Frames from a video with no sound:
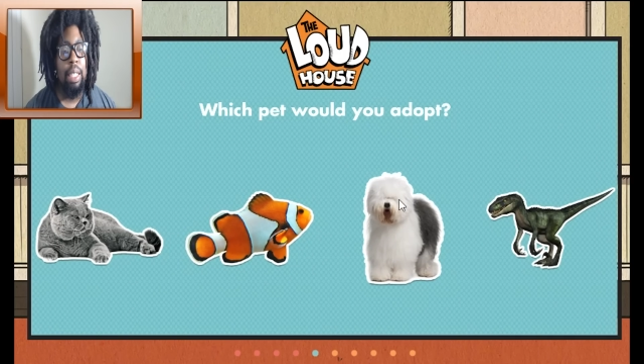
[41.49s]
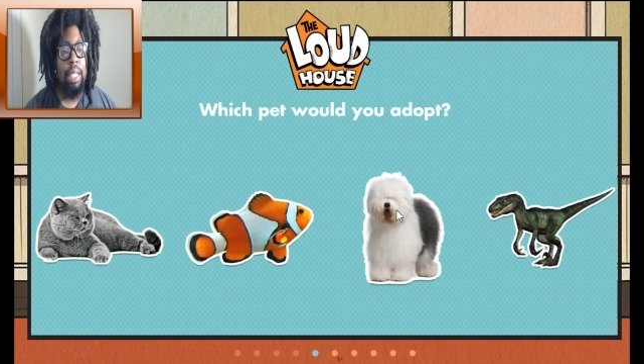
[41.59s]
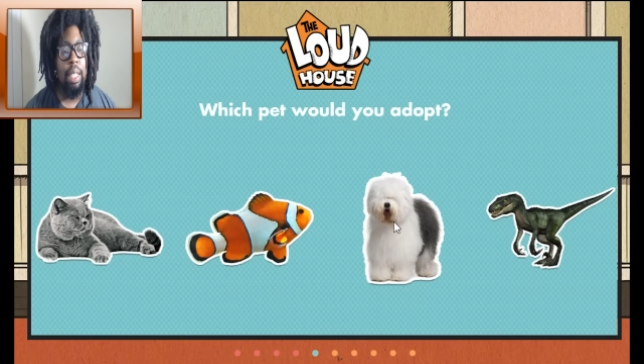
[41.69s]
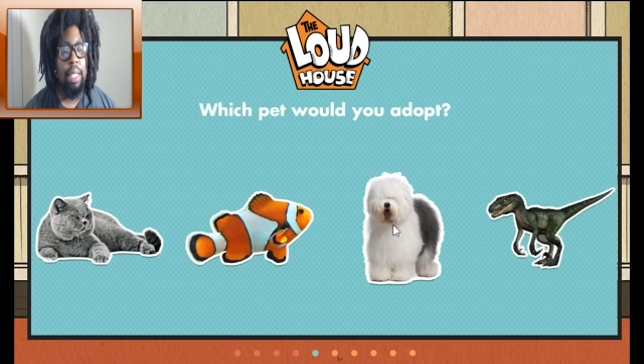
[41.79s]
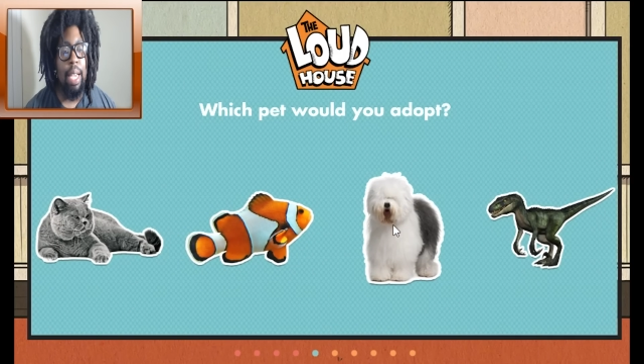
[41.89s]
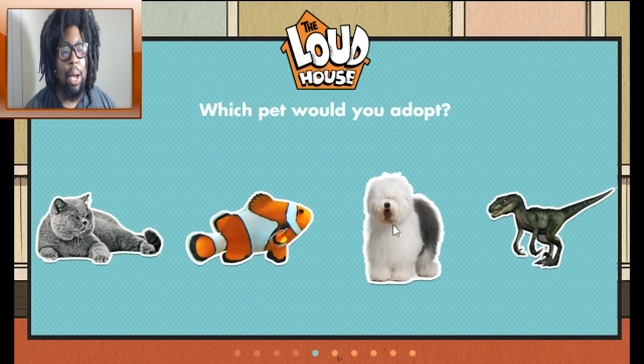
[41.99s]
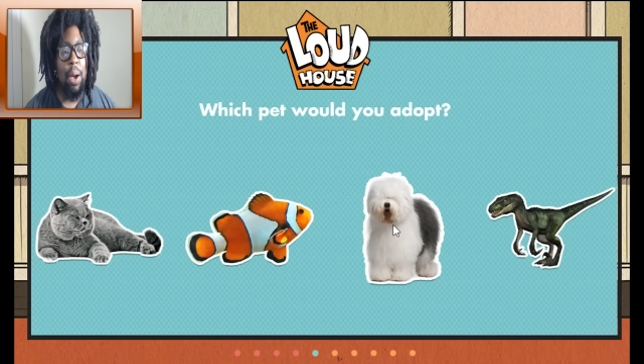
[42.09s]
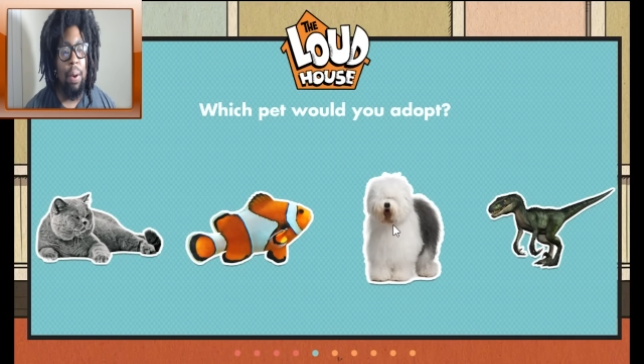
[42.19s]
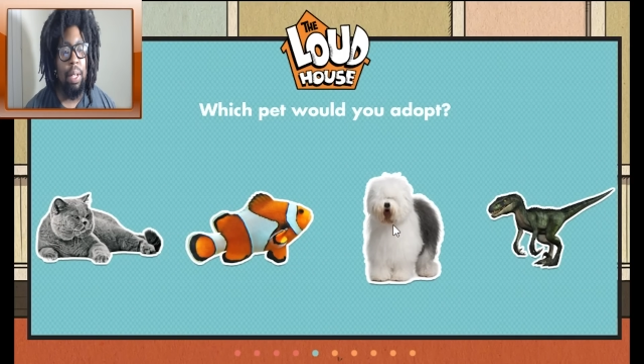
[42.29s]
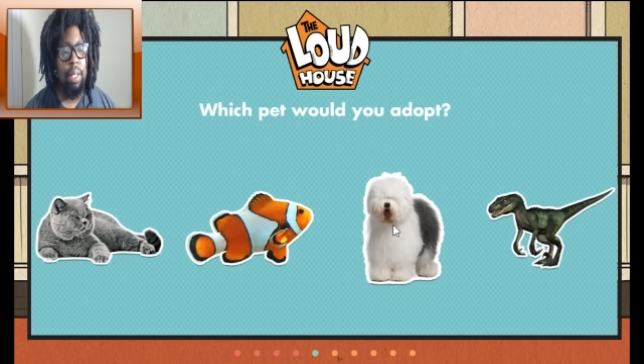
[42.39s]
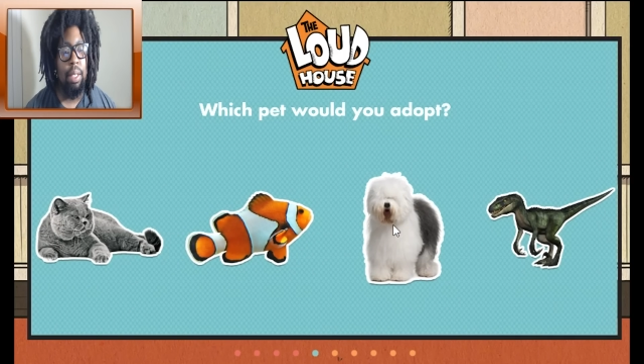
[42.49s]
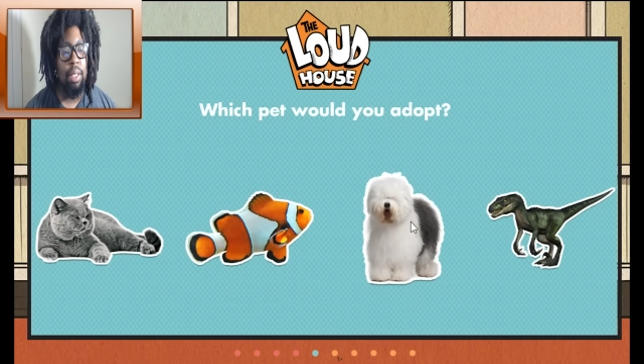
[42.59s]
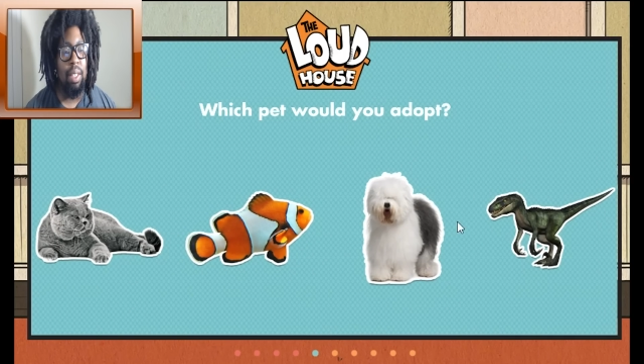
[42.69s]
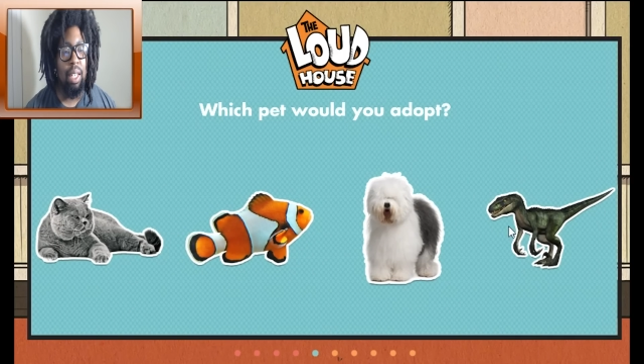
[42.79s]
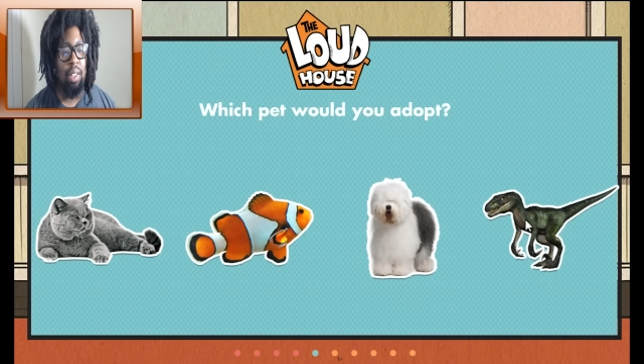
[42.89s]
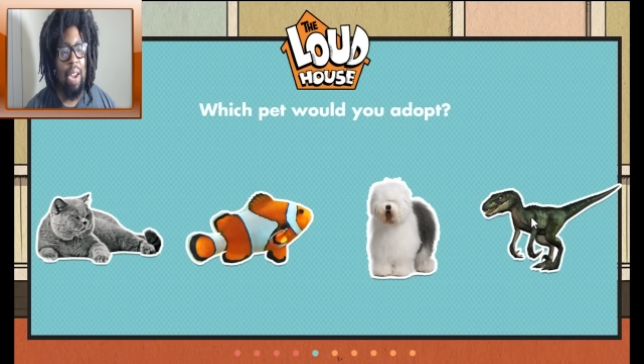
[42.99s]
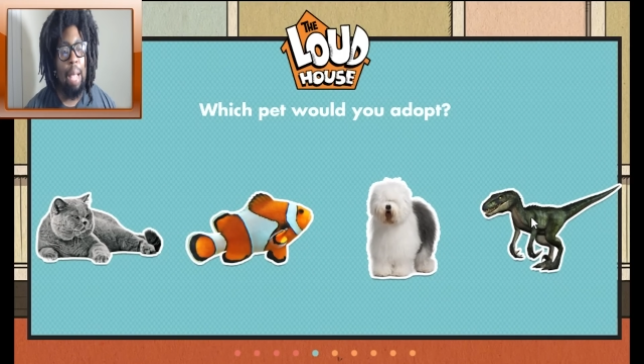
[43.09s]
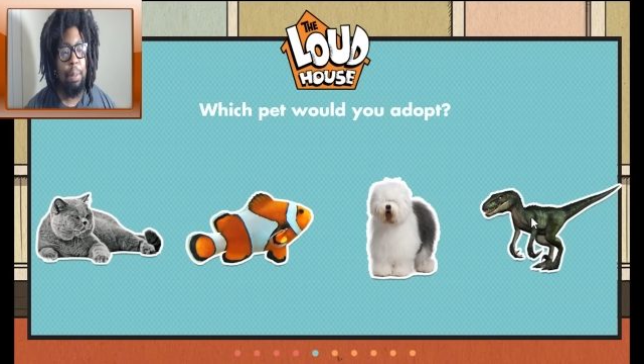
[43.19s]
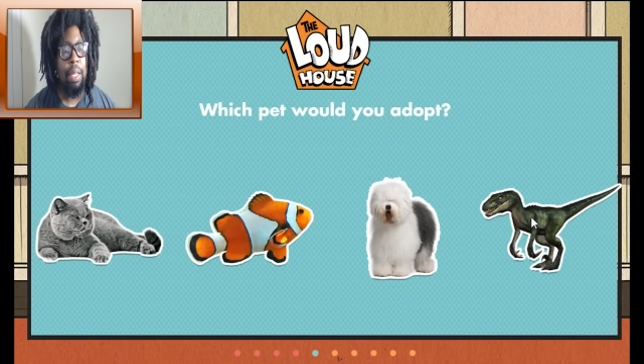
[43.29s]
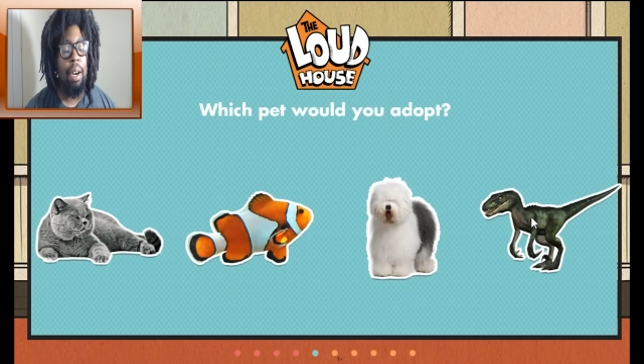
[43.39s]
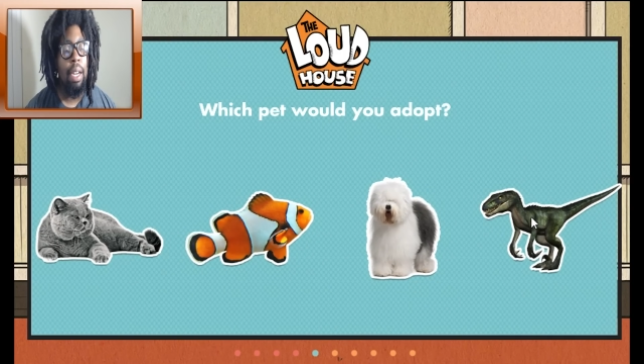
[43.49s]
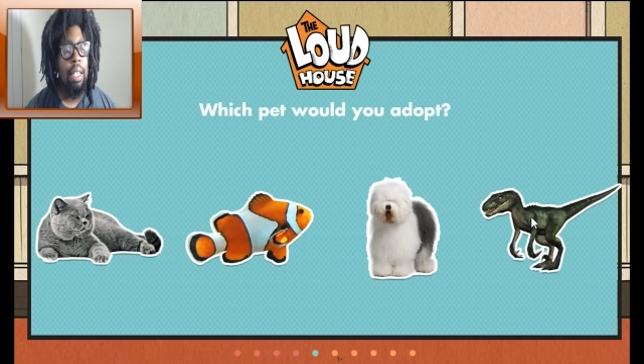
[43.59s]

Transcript: a dog, a raptor.